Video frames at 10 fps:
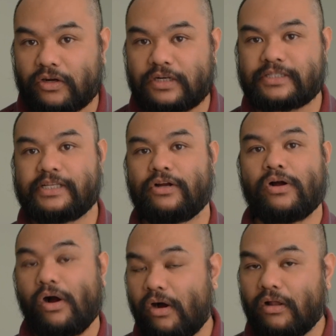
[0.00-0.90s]
honestly, are
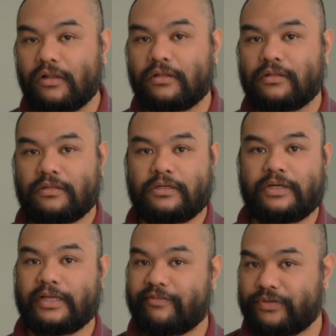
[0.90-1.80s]
all going
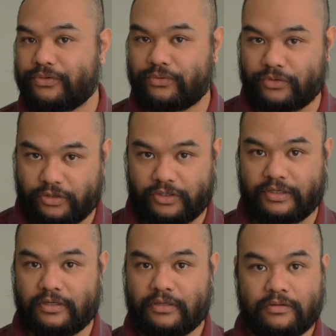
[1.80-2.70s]
to give you
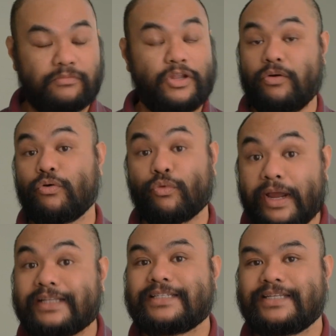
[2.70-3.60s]

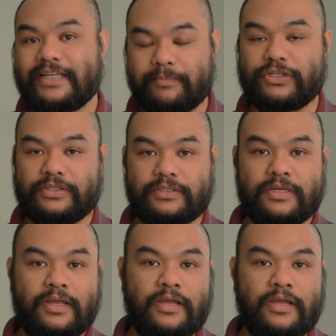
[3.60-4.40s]
great images.